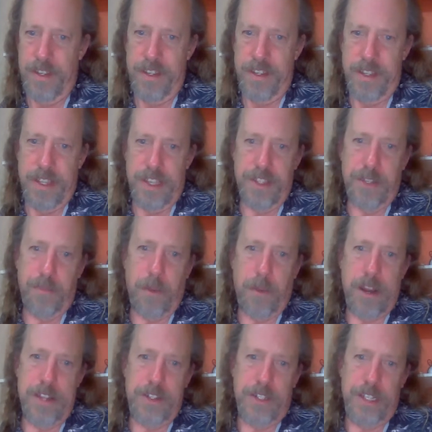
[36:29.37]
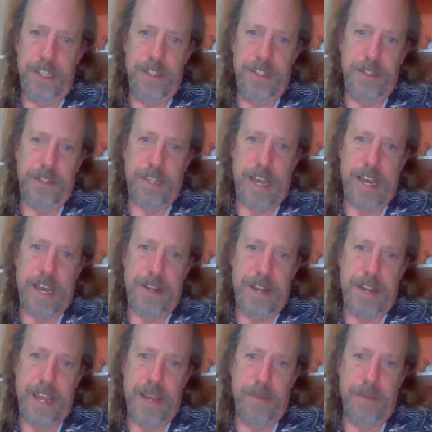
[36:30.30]
This spreadsheet is kind of
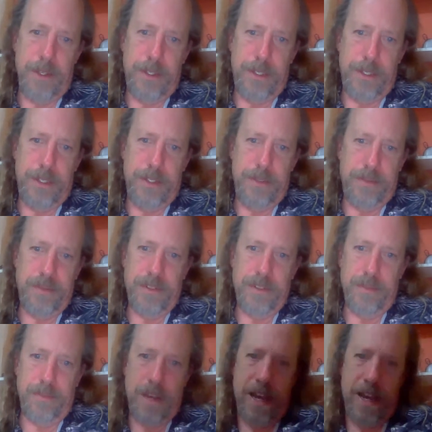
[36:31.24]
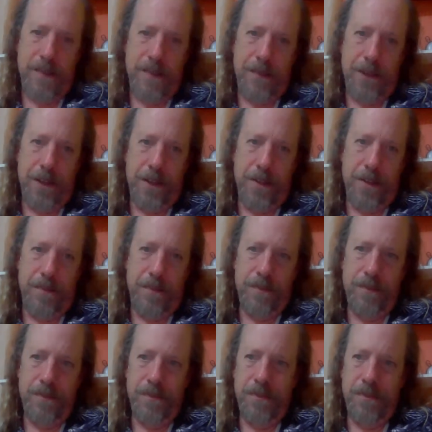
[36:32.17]
damaged. I might have to
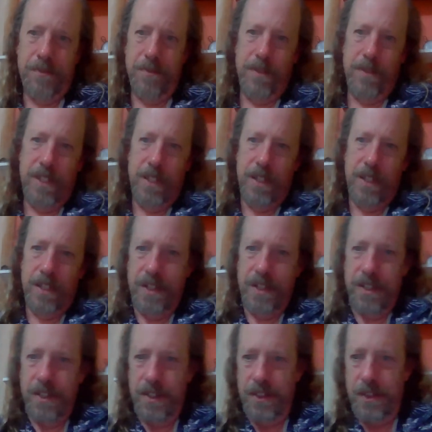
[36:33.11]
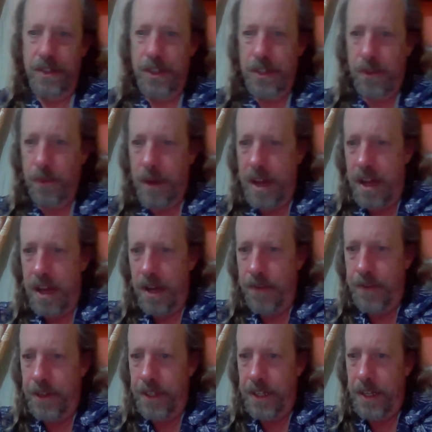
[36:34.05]
look
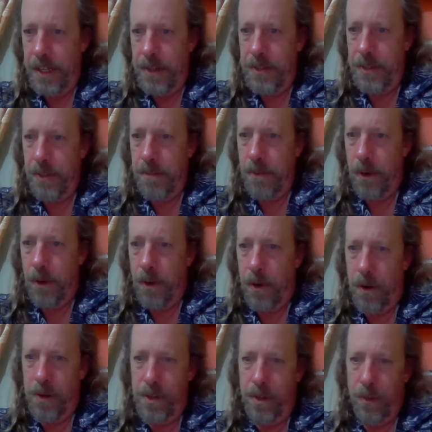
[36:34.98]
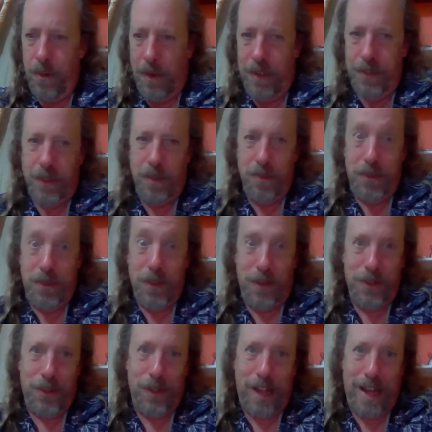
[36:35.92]
around to get some more. There was some
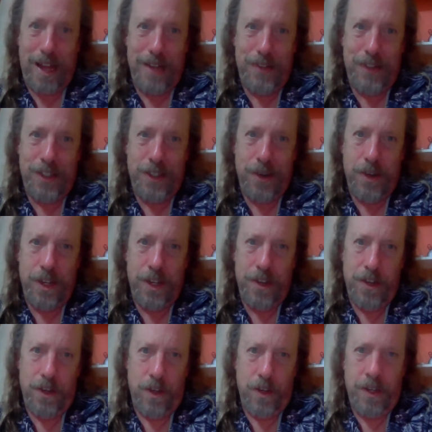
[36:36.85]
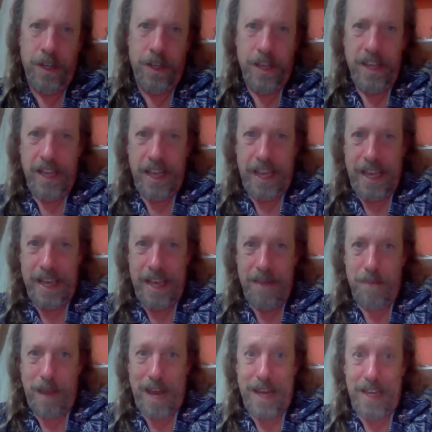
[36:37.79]
socializing going on,
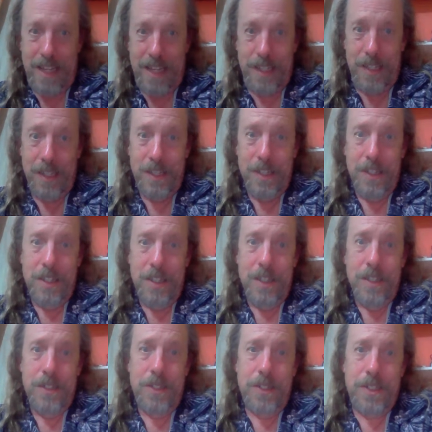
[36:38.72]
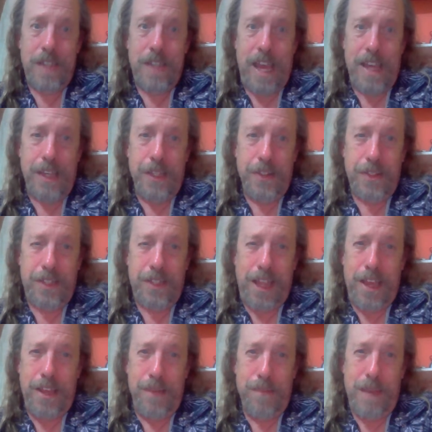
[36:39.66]
and my second
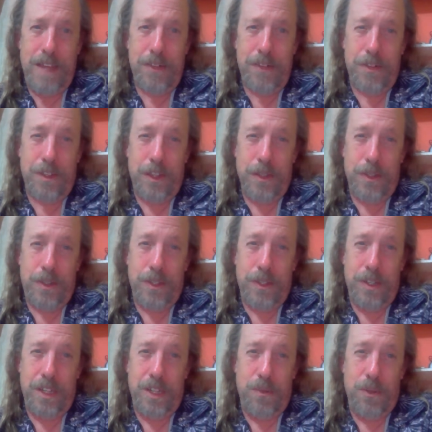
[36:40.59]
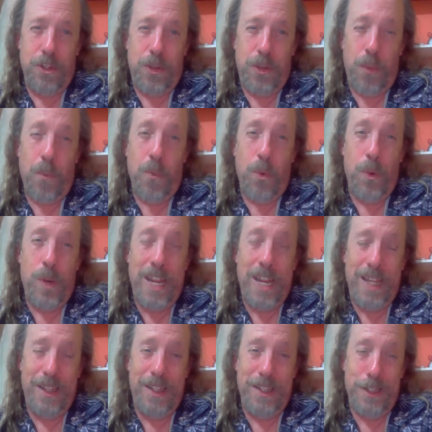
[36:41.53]
stay in Mexico City was
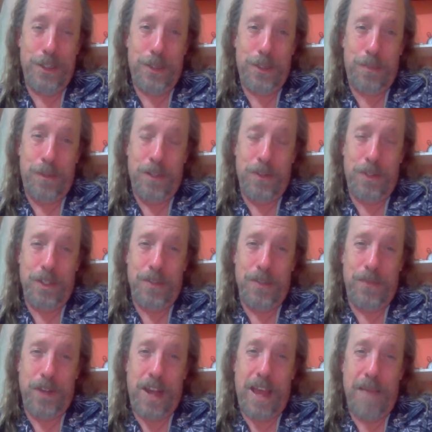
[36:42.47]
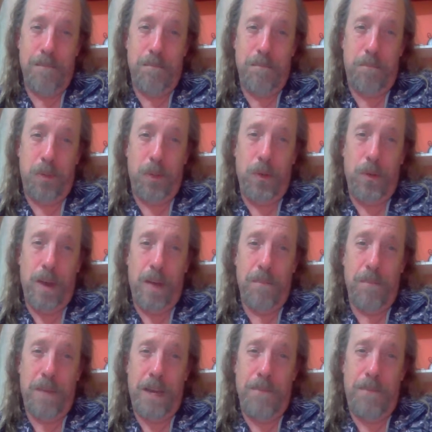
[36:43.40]
really expensive, and that blew
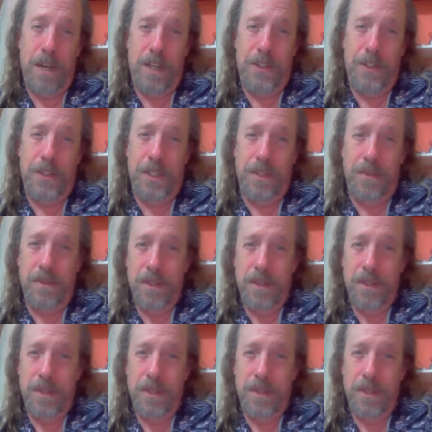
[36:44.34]
up my budget.